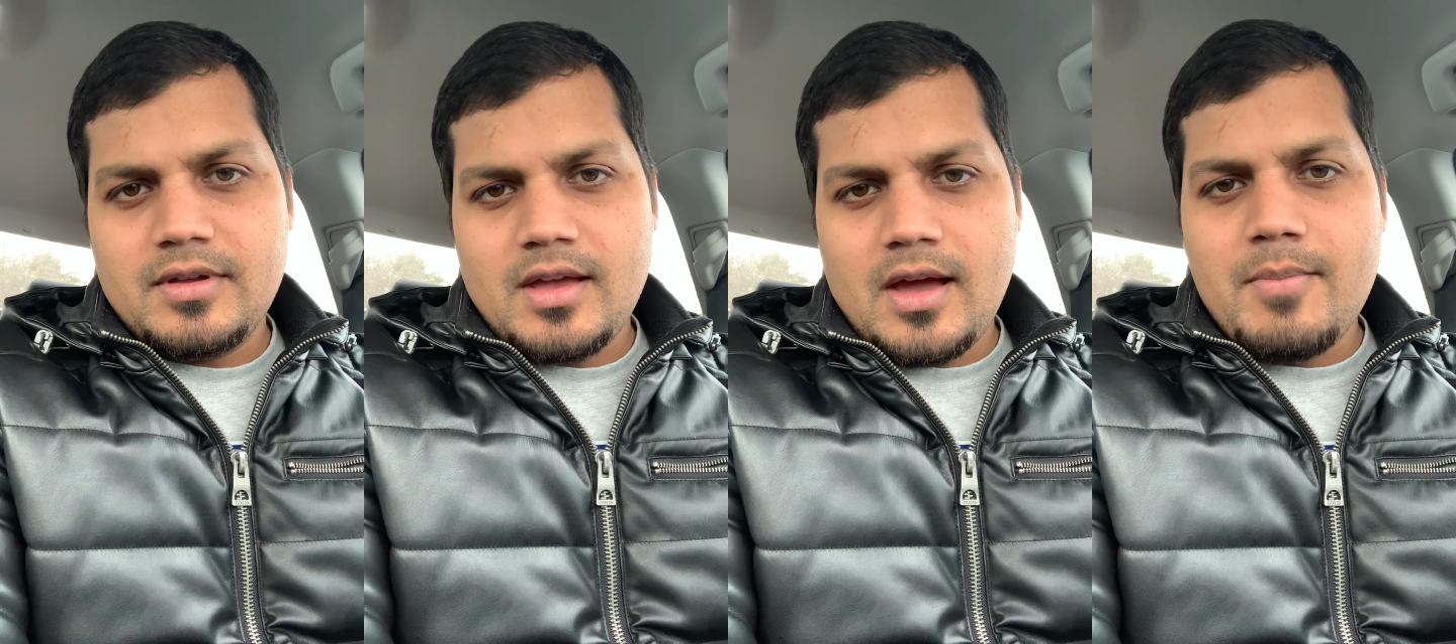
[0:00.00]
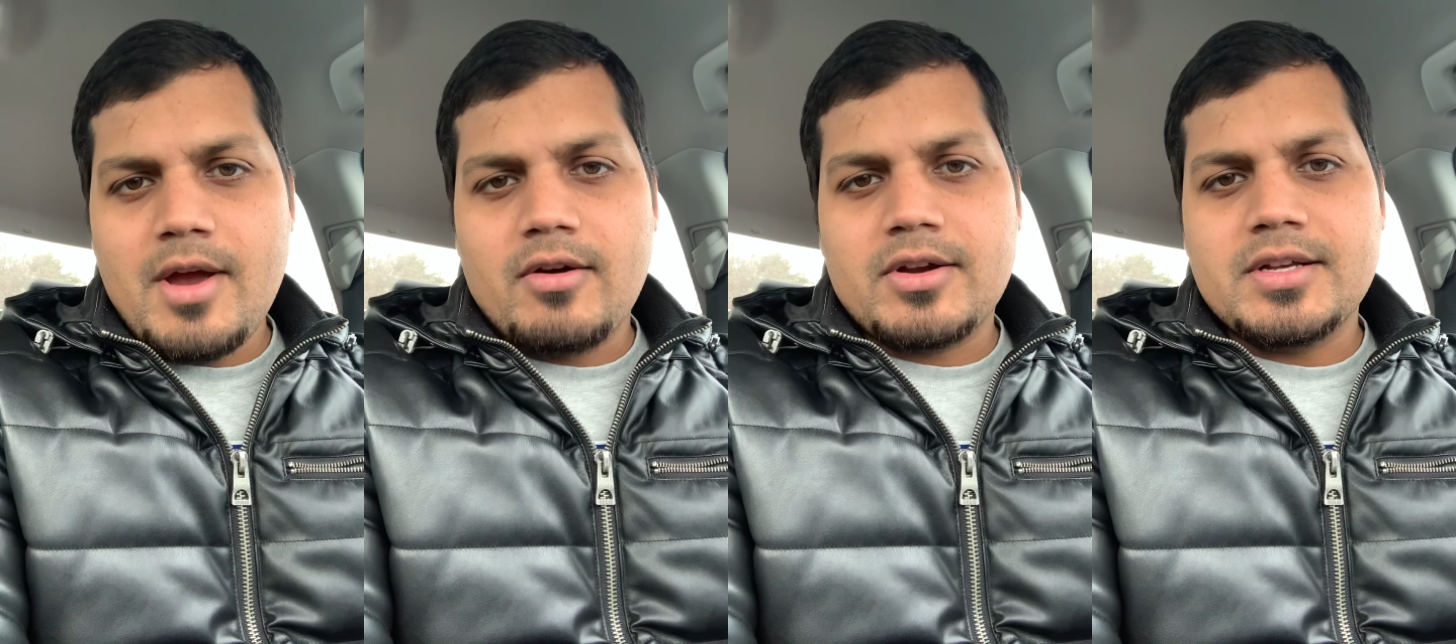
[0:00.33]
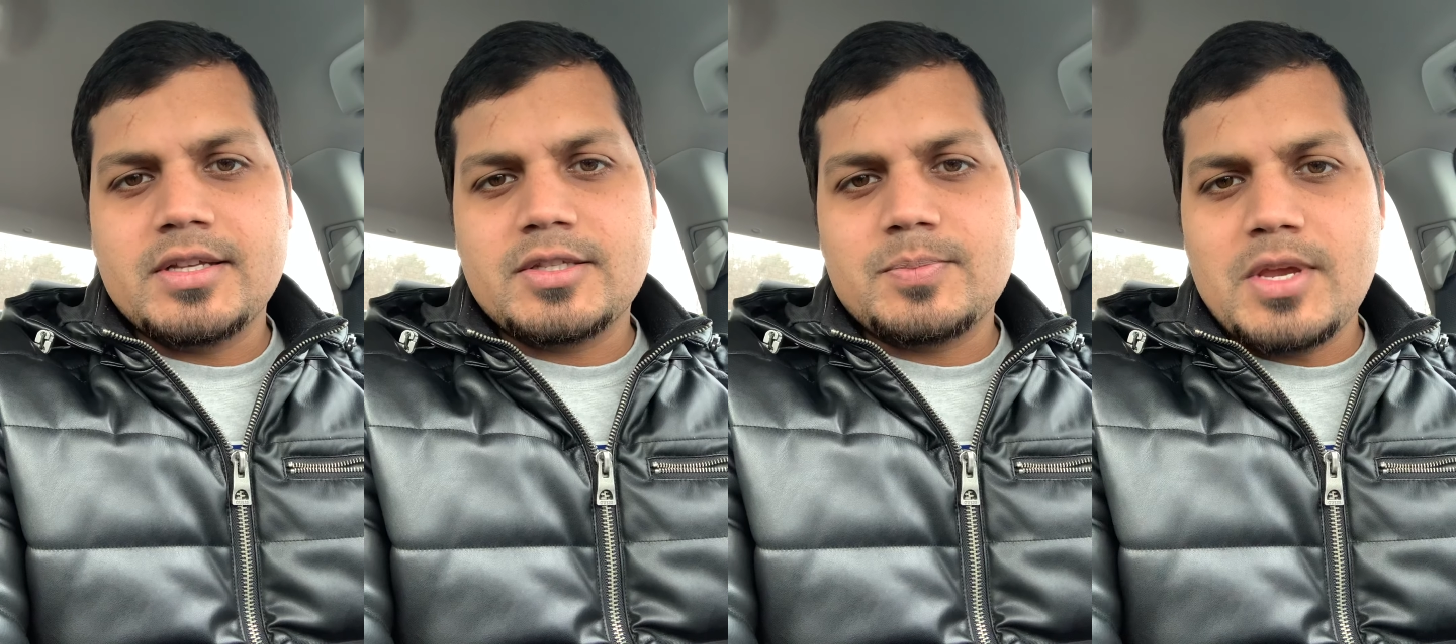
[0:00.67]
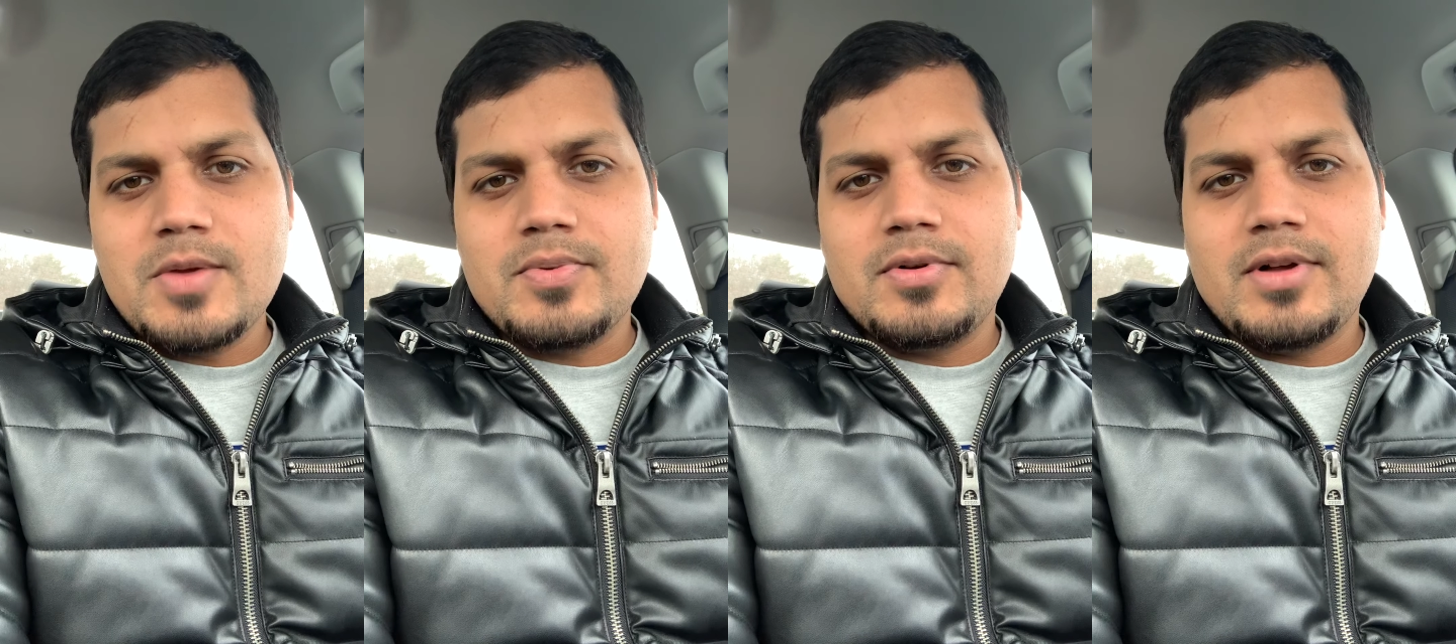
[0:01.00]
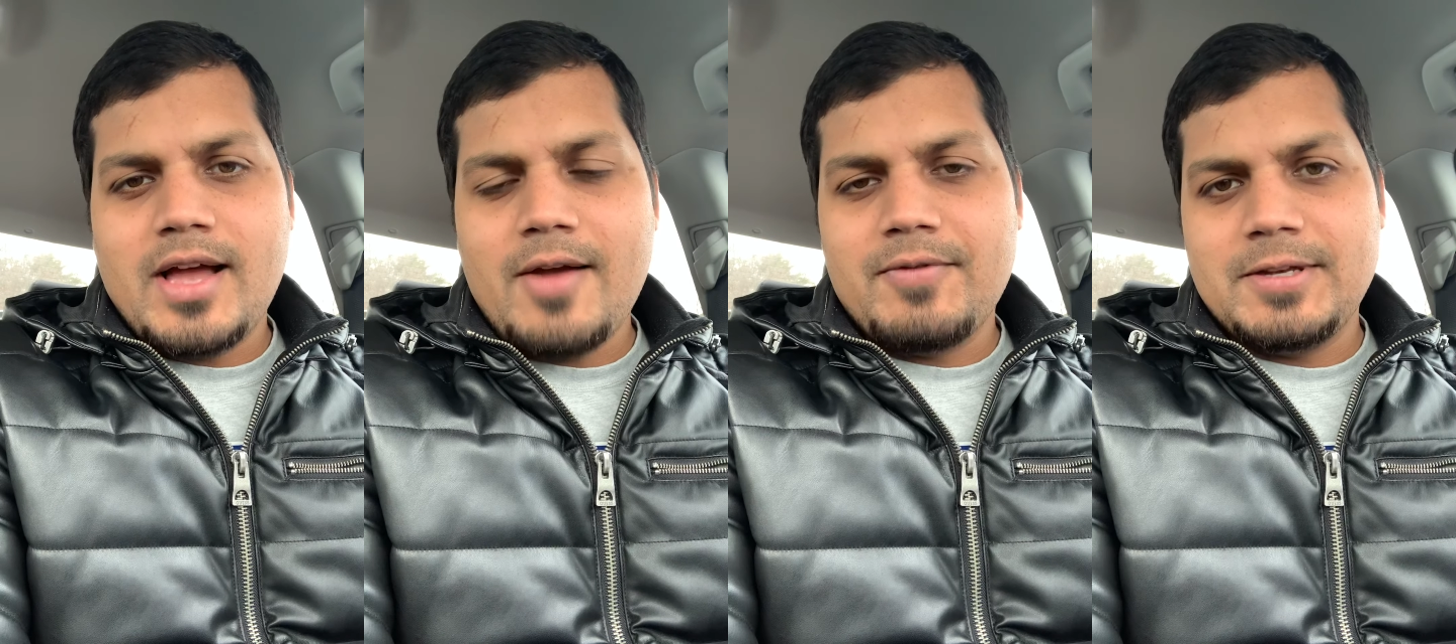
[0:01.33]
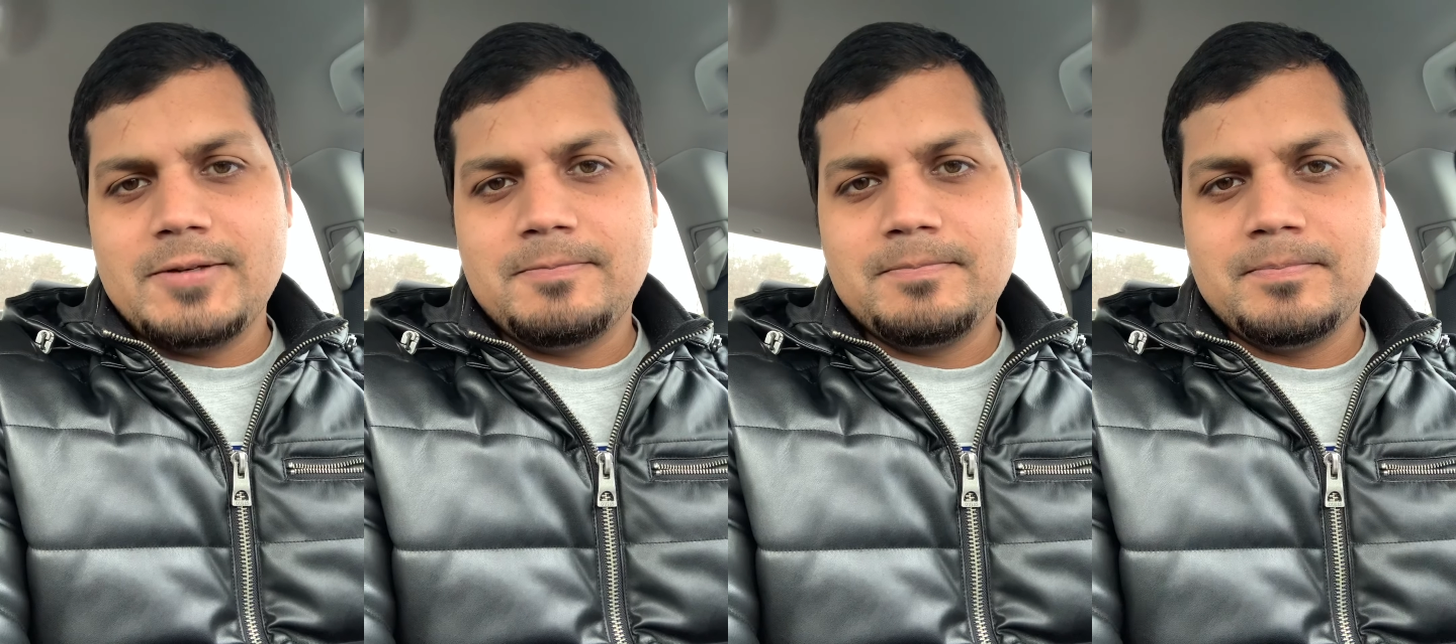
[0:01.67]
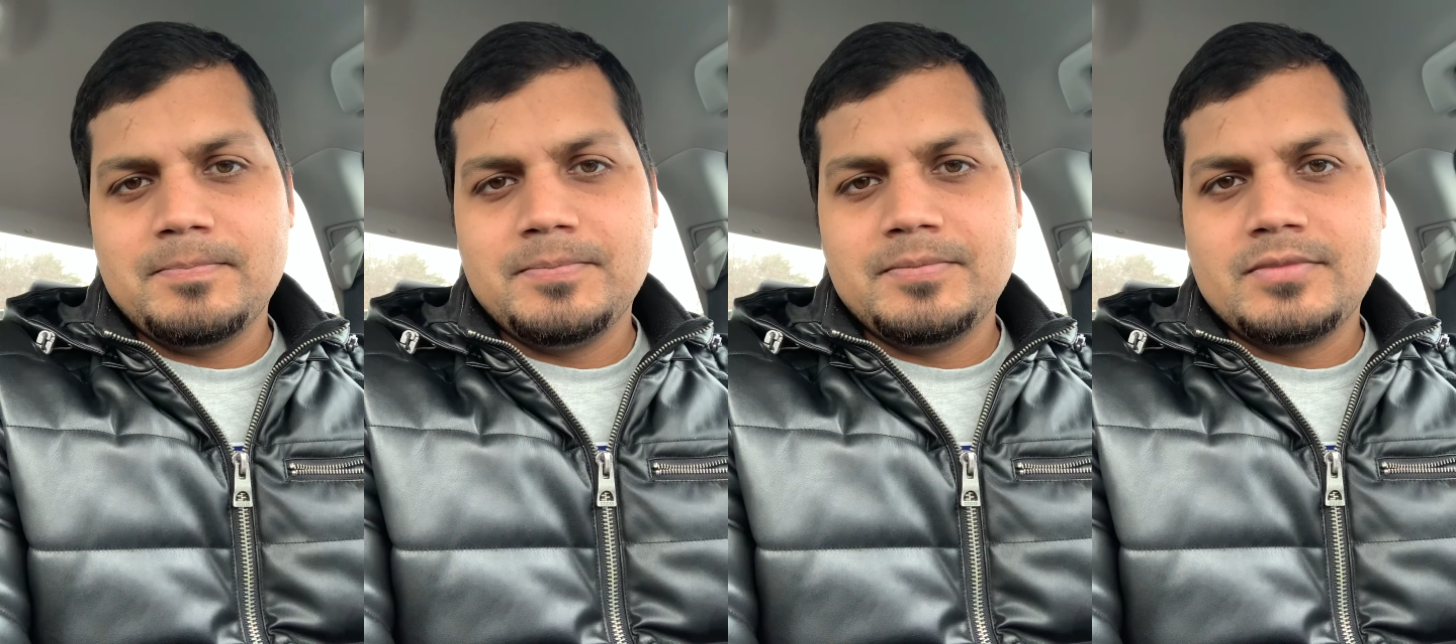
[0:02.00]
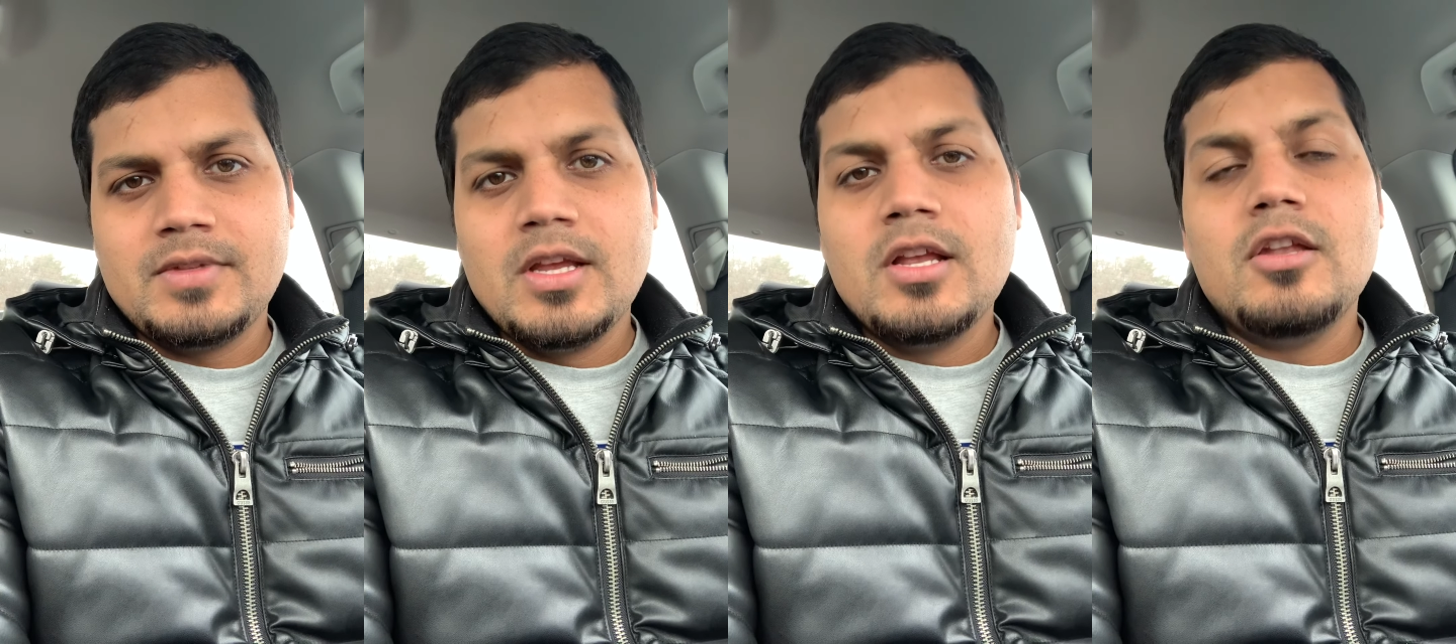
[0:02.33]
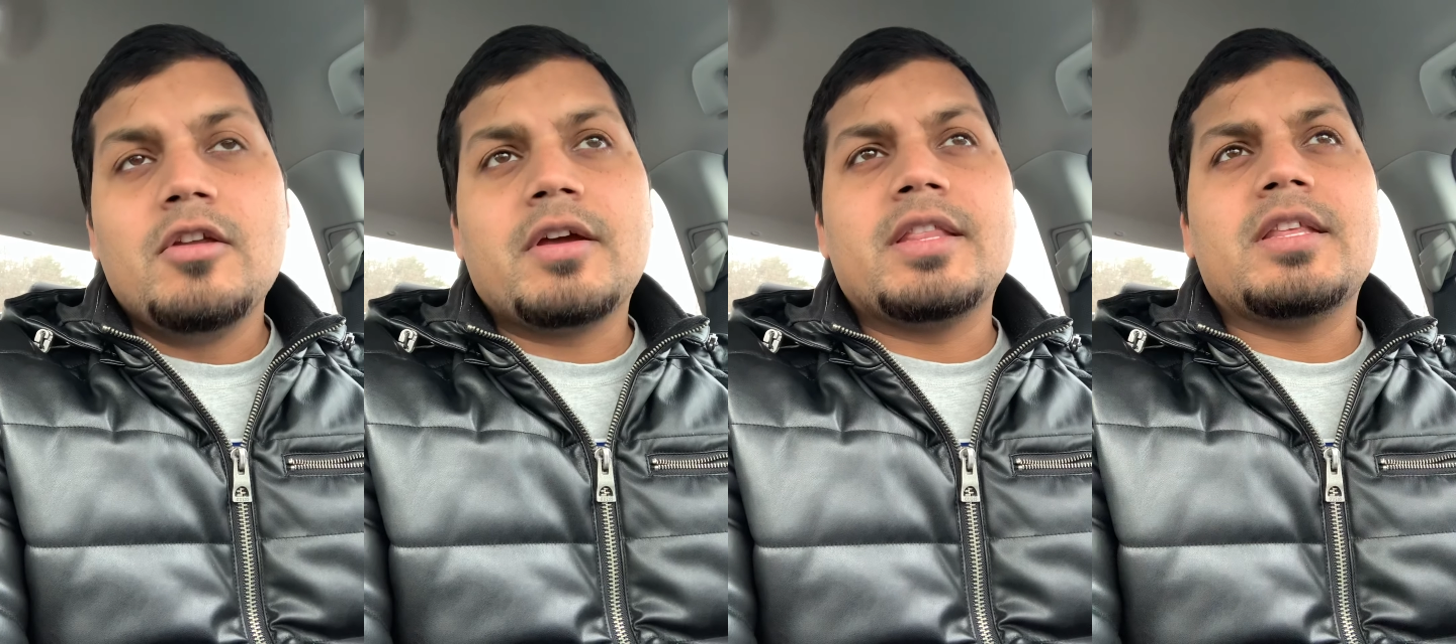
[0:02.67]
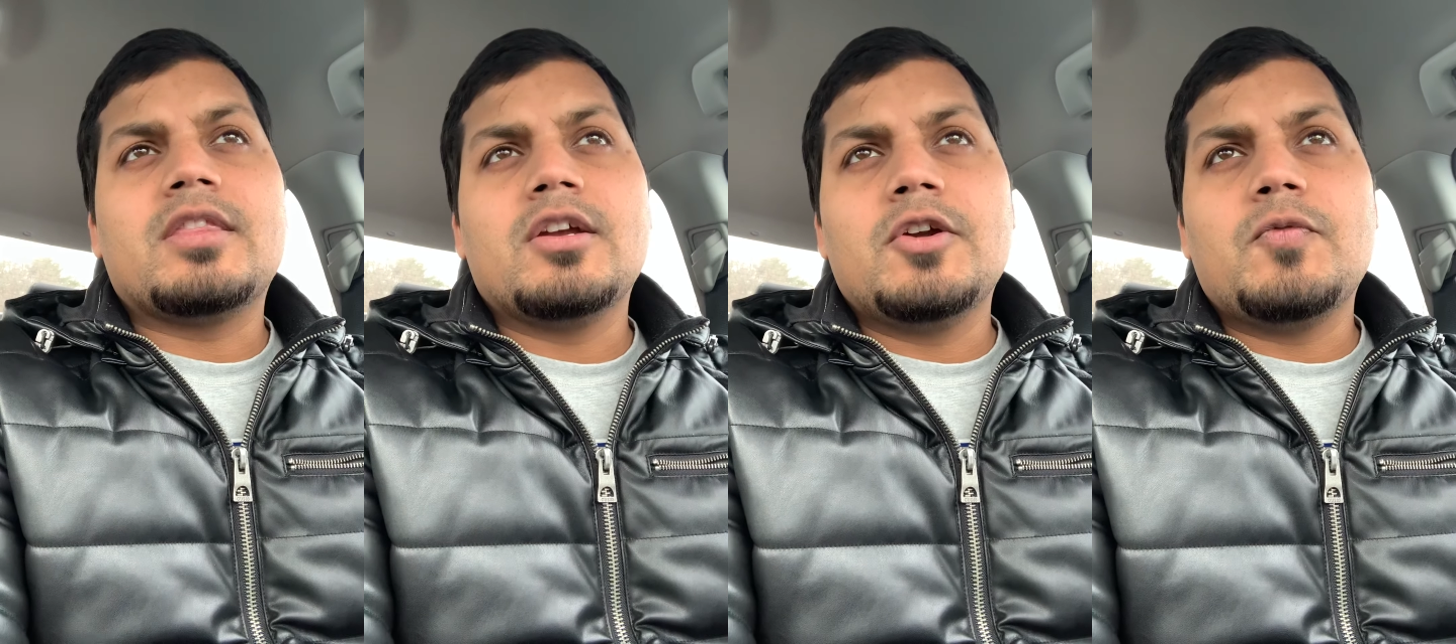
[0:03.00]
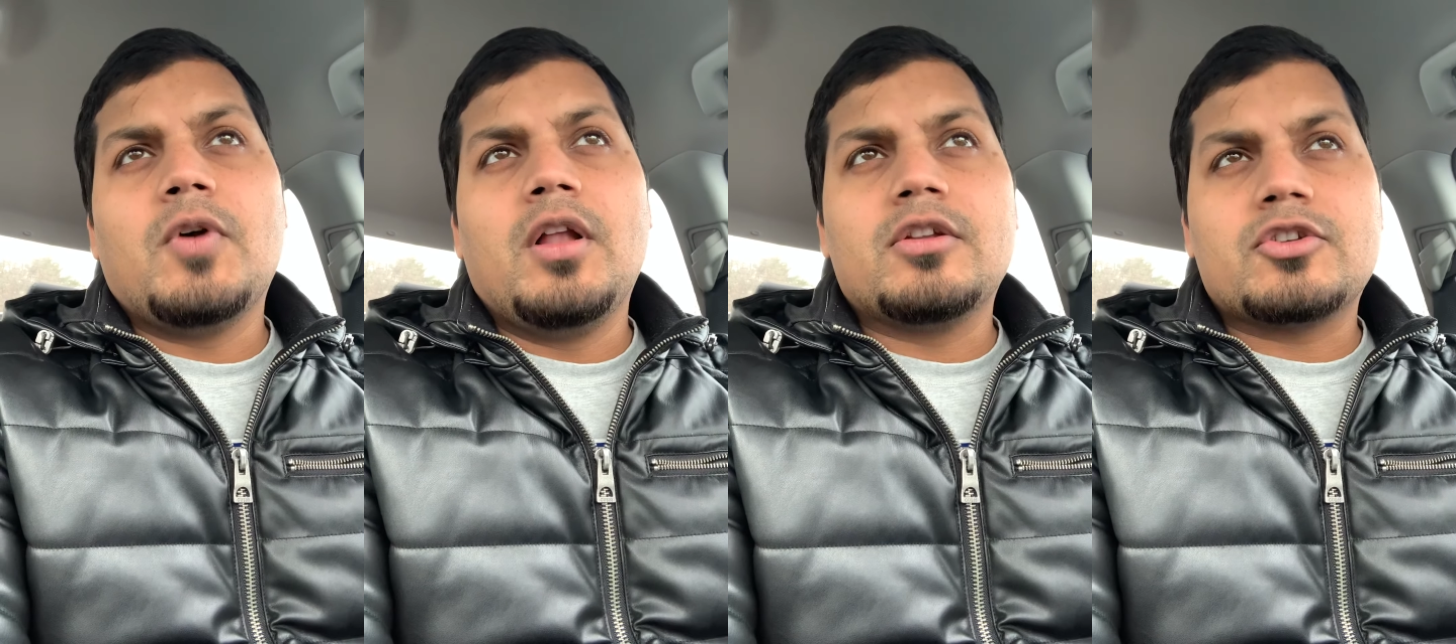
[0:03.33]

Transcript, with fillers: Americans people have it. Look at the third world